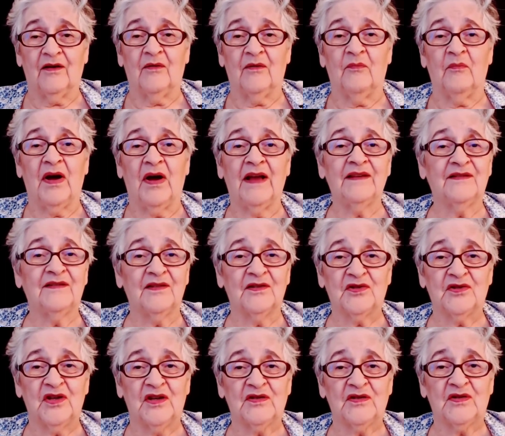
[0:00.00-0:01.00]
My
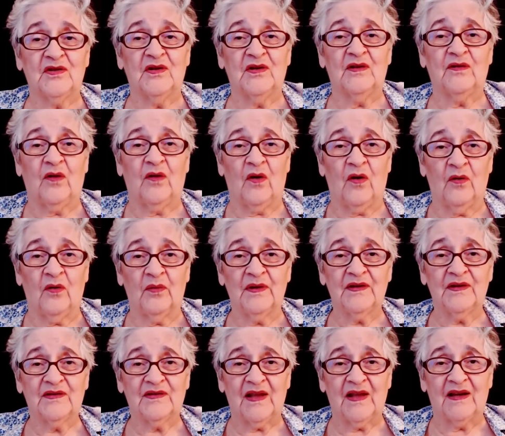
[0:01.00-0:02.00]
suggestion is
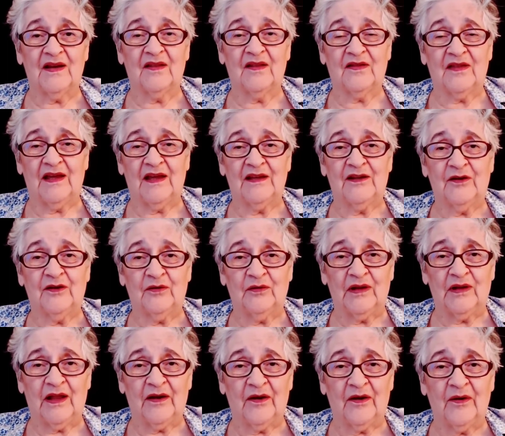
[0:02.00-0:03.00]
always send a thank you
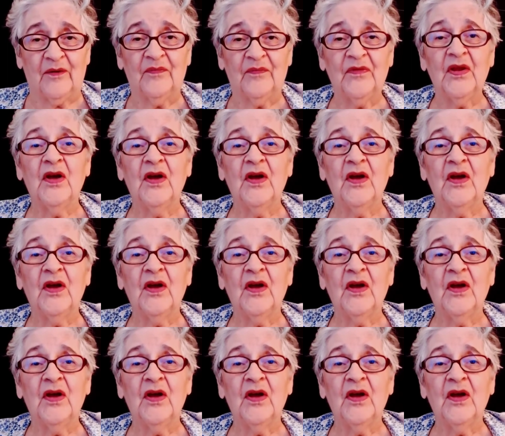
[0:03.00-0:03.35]
letter